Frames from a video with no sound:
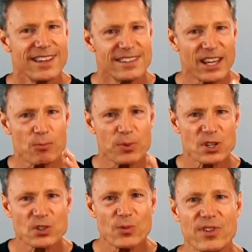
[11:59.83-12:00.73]
Take a
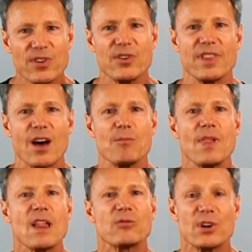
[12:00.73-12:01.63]
picture you in them
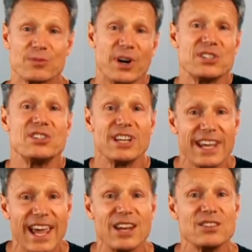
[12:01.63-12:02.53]
for as much as you
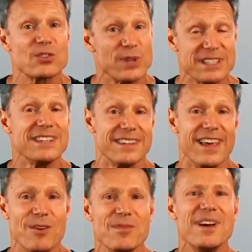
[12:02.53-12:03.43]
can squeeze into
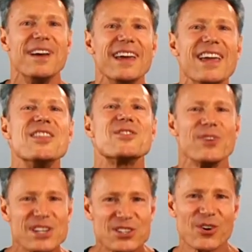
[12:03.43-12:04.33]
them. In
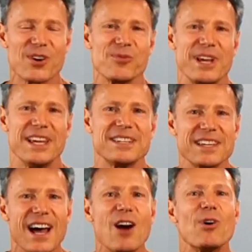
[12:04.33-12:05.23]
three short
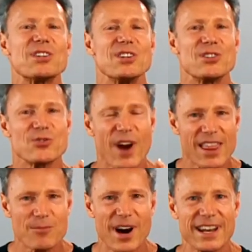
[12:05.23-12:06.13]
weeks, I want you to try
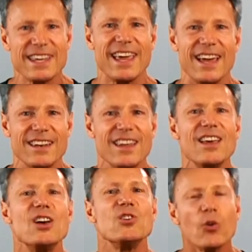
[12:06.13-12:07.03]
them on again.
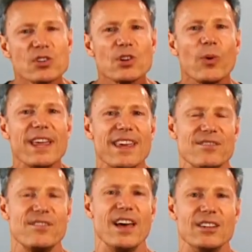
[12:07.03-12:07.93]
Notice the way they
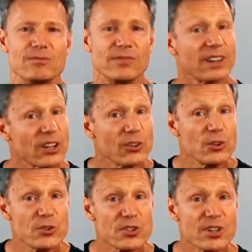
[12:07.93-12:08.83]
fit. A little
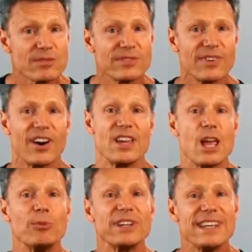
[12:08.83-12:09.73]
looser? Are you
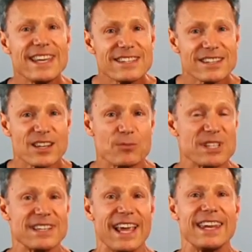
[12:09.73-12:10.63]
able to ease into them
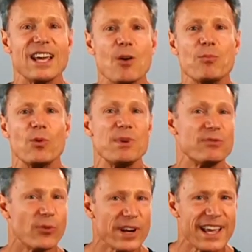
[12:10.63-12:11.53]
standing up when
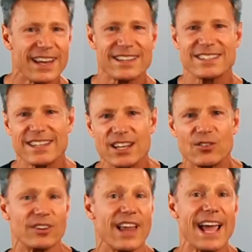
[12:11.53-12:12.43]
before you had to sit
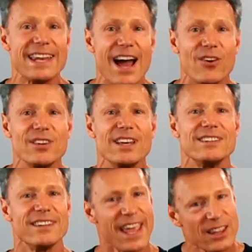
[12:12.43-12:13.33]
or lie down
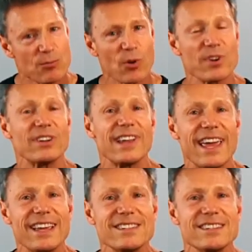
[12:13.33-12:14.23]
to yank them over your
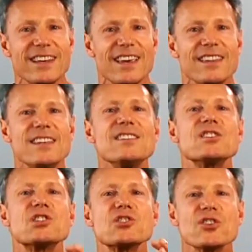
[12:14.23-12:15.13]
legs? This
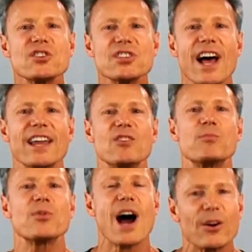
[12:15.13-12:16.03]
is sure sign
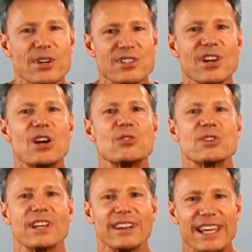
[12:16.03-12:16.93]
of progress
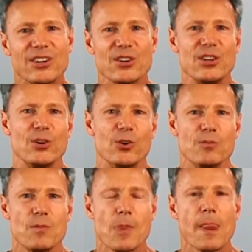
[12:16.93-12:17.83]
towards a leaner you.
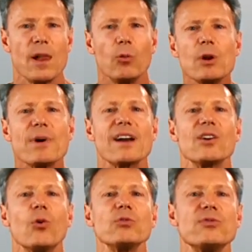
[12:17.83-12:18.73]
What about
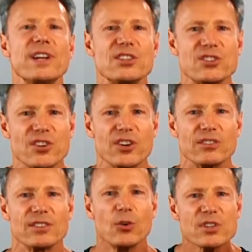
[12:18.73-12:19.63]
an old fitted
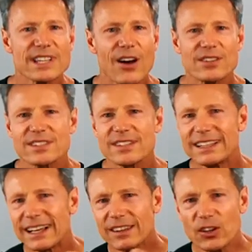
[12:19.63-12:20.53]
shirt? Notice how it's
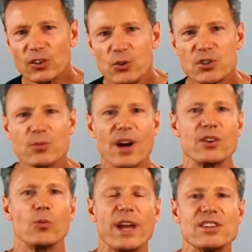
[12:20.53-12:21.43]
a little loose around
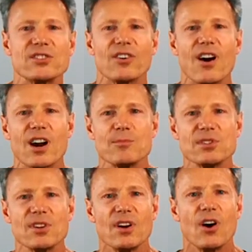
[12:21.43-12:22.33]
your waist or
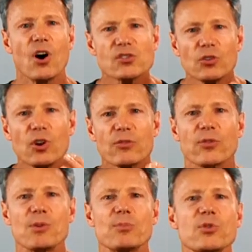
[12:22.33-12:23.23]
arms. Also look
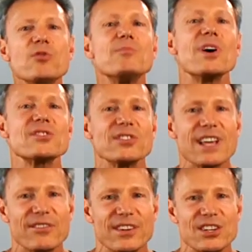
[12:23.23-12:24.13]
for improved muscle
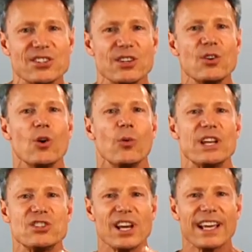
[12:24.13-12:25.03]
definition when
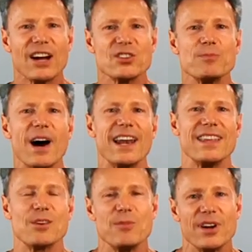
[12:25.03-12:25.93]
you check out your body
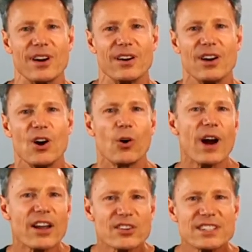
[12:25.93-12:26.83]
in the mirror or
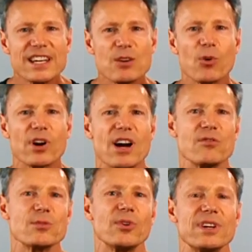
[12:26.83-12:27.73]
how you're sitting more
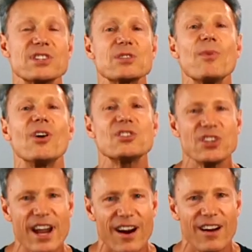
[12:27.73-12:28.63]
comfortable in a small
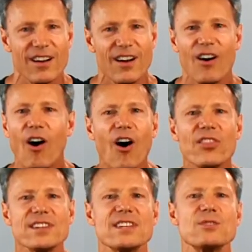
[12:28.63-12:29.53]
chair. All
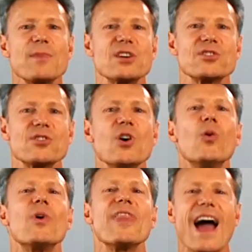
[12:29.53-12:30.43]
this is measured
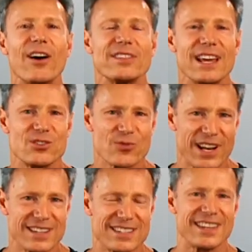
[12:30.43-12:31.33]
without that
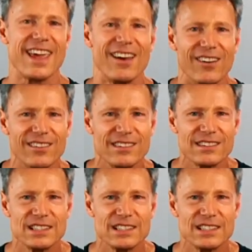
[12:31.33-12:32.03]
dreaded scale.